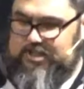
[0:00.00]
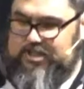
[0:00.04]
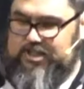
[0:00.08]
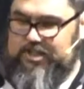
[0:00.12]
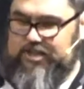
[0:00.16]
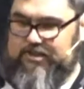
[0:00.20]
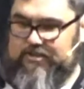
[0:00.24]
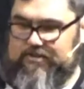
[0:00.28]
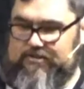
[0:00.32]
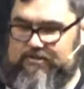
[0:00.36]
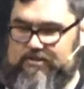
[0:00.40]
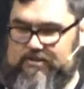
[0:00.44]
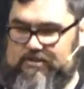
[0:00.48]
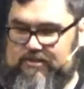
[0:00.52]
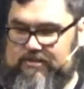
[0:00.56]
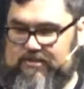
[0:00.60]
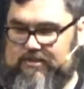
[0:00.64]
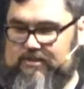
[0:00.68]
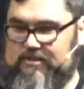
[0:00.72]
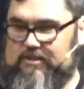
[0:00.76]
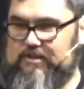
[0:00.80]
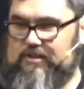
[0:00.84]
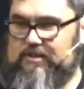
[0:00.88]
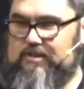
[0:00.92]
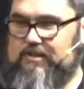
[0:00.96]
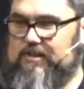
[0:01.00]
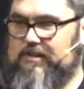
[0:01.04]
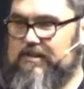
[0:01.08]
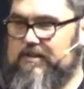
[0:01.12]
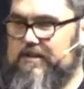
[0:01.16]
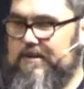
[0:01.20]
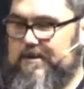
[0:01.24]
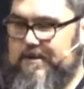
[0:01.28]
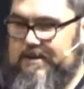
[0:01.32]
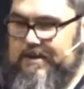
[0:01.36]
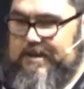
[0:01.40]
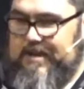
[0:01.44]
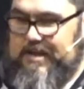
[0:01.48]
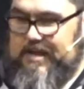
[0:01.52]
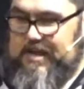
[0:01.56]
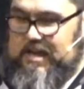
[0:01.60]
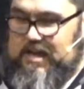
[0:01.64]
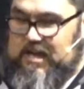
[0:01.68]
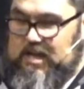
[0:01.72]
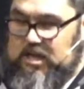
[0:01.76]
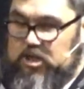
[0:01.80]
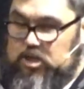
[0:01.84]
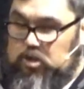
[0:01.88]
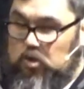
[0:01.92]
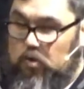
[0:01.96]
to you.
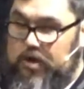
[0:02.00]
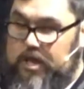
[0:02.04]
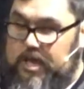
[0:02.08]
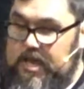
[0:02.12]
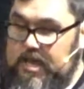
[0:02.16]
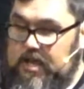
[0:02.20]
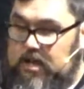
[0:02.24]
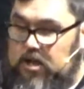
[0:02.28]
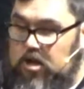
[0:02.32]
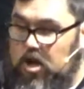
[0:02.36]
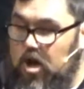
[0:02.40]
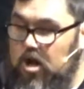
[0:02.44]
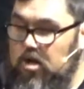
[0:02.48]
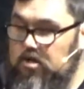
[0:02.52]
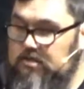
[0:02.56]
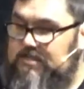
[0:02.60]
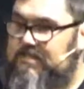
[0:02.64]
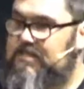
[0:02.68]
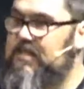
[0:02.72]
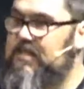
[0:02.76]
So he calls